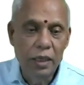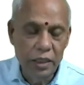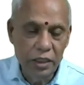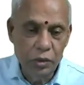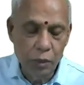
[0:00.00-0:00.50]

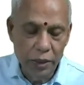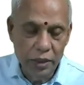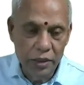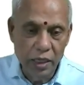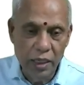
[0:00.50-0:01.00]
This is what
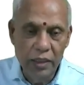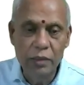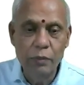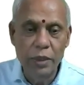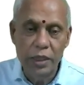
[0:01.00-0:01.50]
is called a
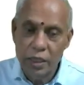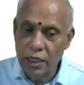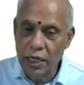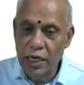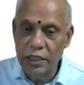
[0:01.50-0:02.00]
symmetric
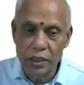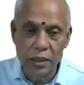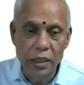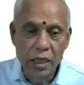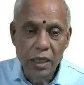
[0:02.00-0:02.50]

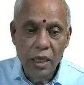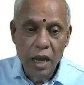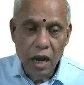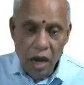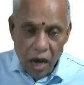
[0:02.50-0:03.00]
relation.
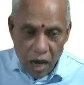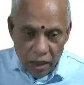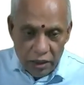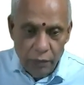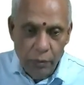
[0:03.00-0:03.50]

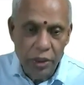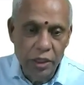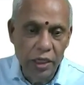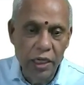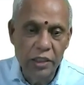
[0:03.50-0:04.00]
All
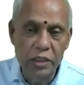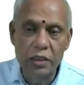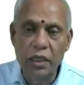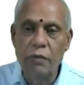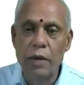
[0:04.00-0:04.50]
symmetric
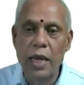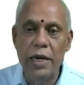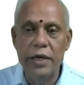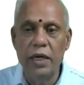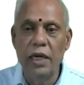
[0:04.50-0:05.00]
relations are
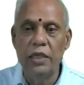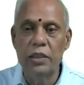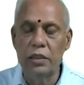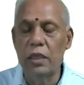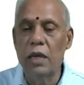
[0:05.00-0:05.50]
valid
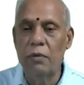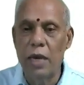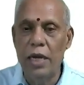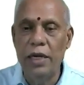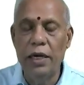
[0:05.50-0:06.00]
relations, are
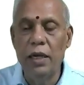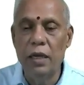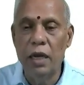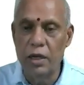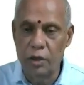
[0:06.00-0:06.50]
valid
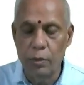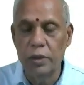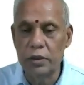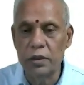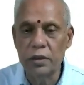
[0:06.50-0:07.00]

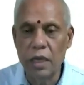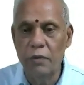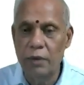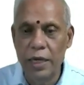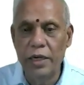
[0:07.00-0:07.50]
arguments,
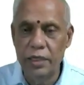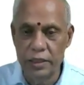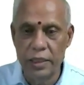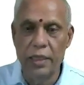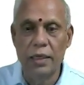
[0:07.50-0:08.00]
are valid
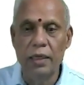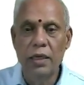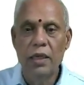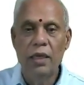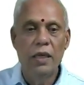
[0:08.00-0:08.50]
reasoning,
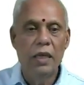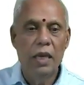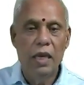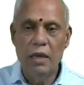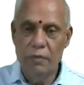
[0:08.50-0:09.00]

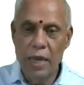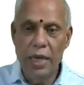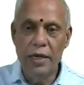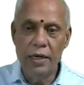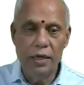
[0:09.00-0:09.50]
are
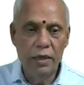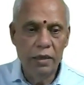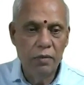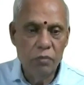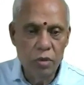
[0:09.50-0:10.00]
valid.
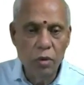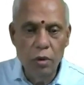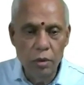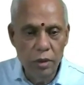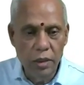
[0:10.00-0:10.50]

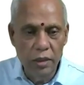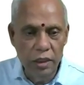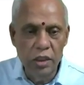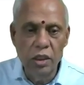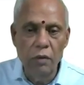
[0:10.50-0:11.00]
So
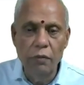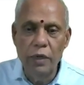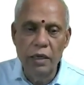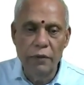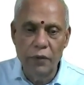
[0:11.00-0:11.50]
this is how
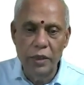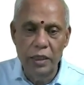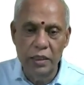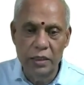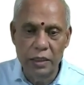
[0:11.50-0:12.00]
we define
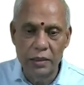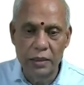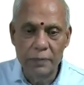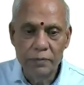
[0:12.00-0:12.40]
these things.